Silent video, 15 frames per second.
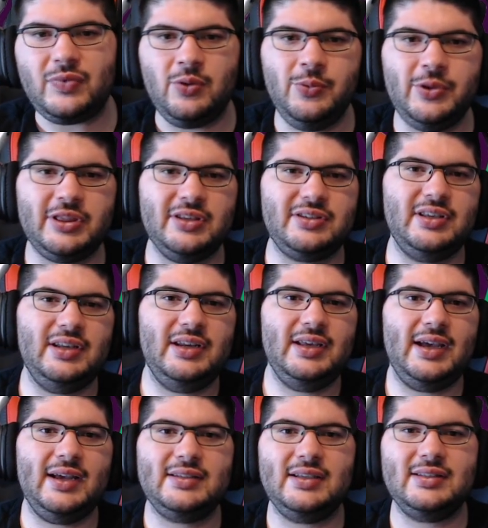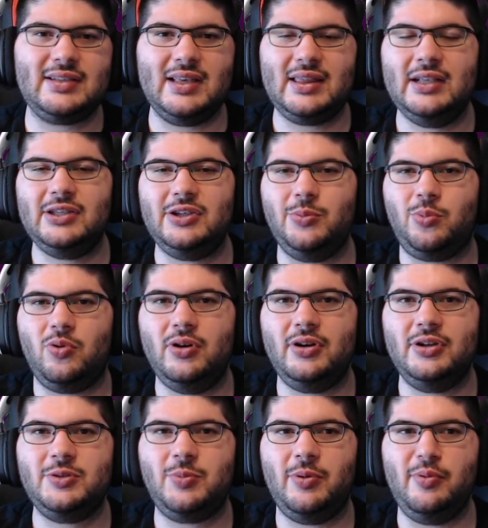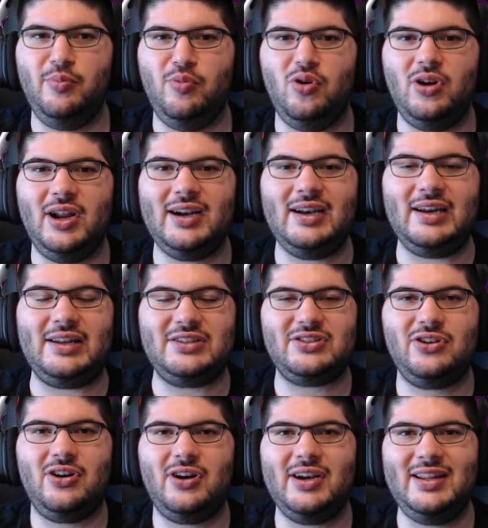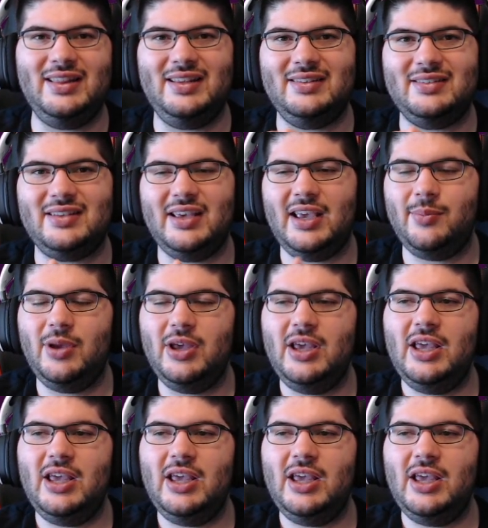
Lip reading: With the City assets, I think De Bruyne is probably more likely to start in this game.